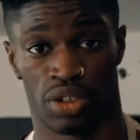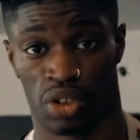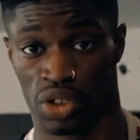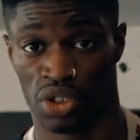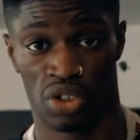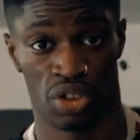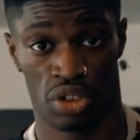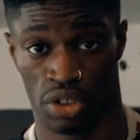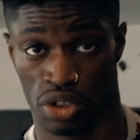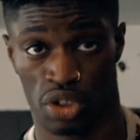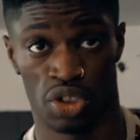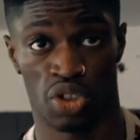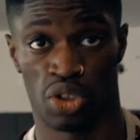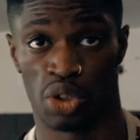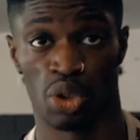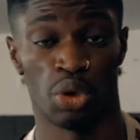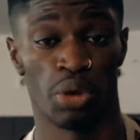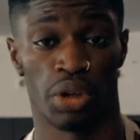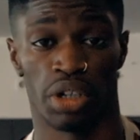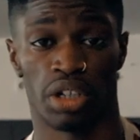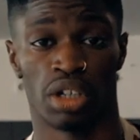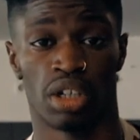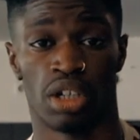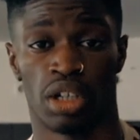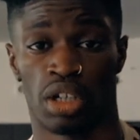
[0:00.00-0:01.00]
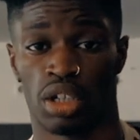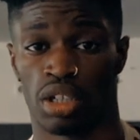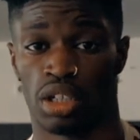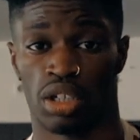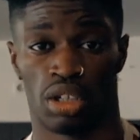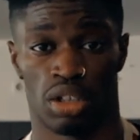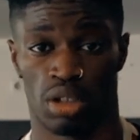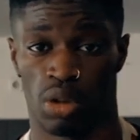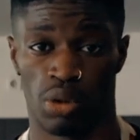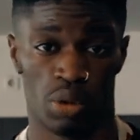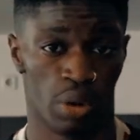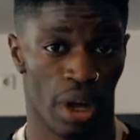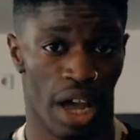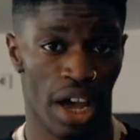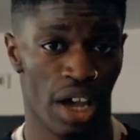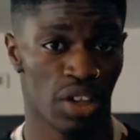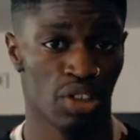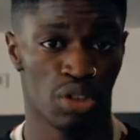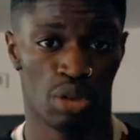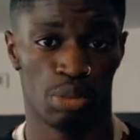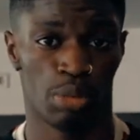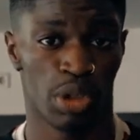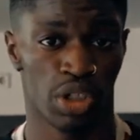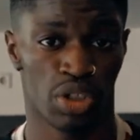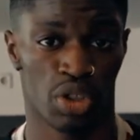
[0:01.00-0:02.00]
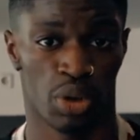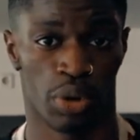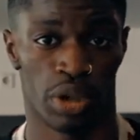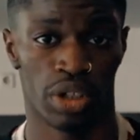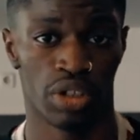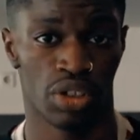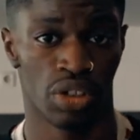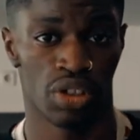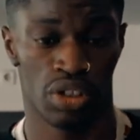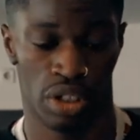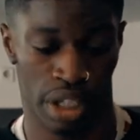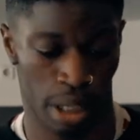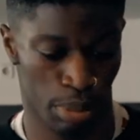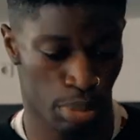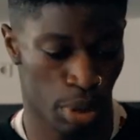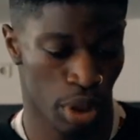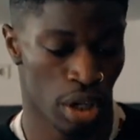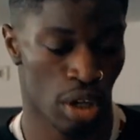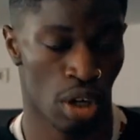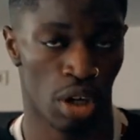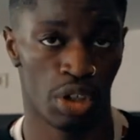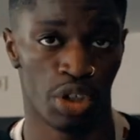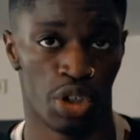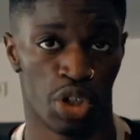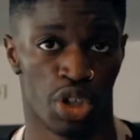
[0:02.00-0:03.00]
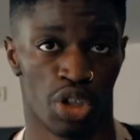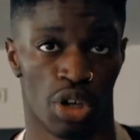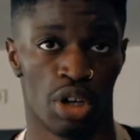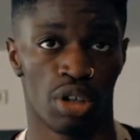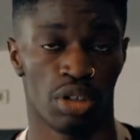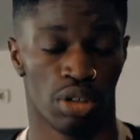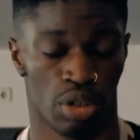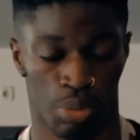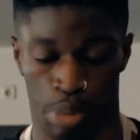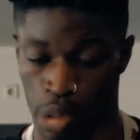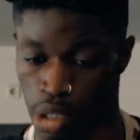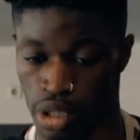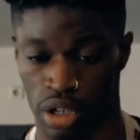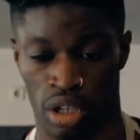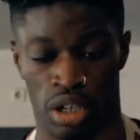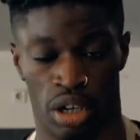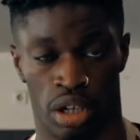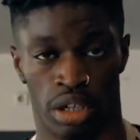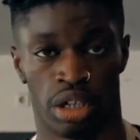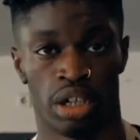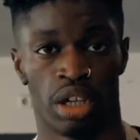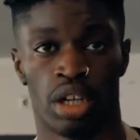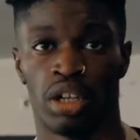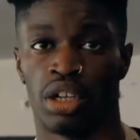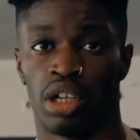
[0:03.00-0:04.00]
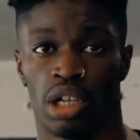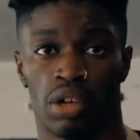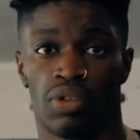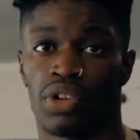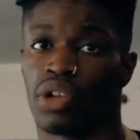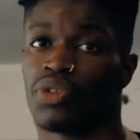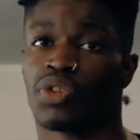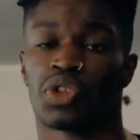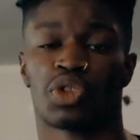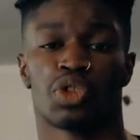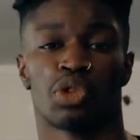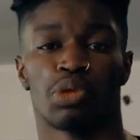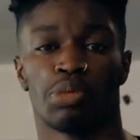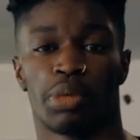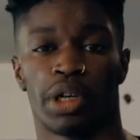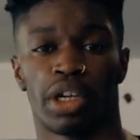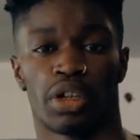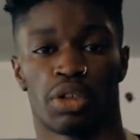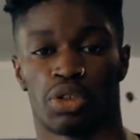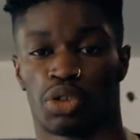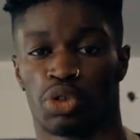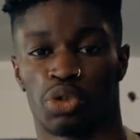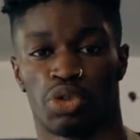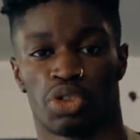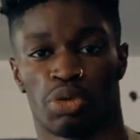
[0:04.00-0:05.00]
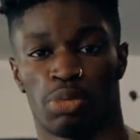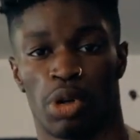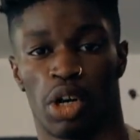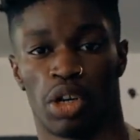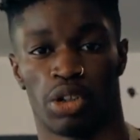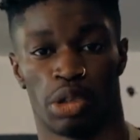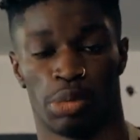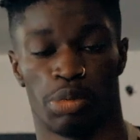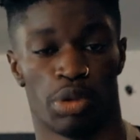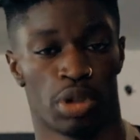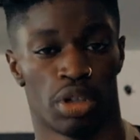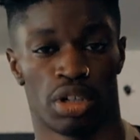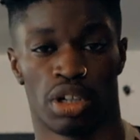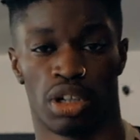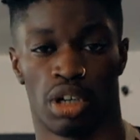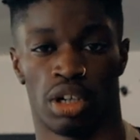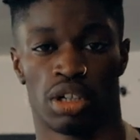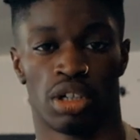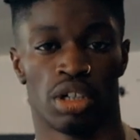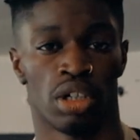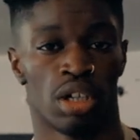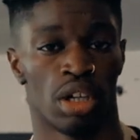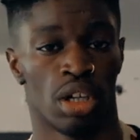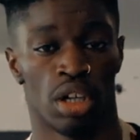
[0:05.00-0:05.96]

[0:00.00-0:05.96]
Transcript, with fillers: Just just do it. Don't ask so much questions. Like putting on your shirt, you put it on. Even if it's too big or too small, you put it on.